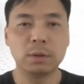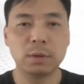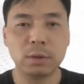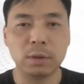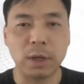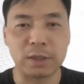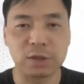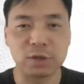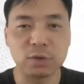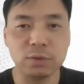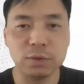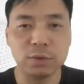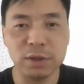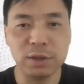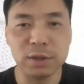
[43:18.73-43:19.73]
As
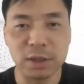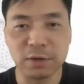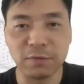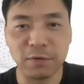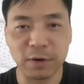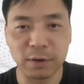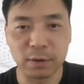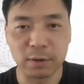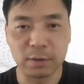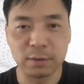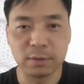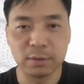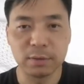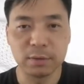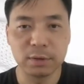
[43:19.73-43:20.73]
shown in this figure,
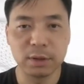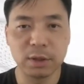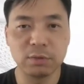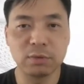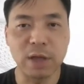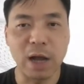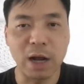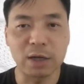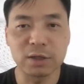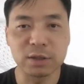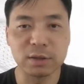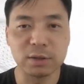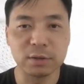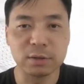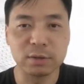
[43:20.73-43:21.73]
the
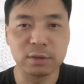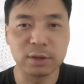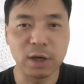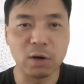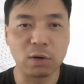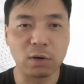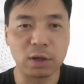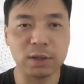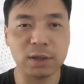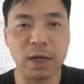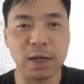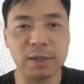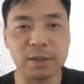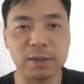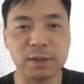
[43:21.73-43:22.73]
reduction cell
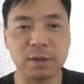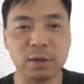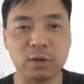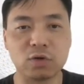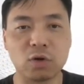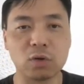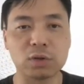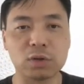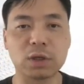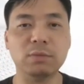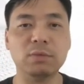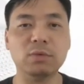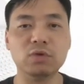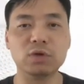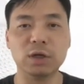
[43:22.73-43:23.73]
contains the across
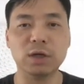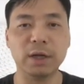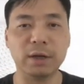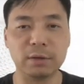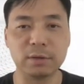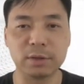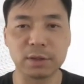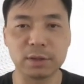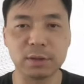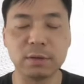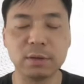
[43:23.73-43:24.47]
convolution layers,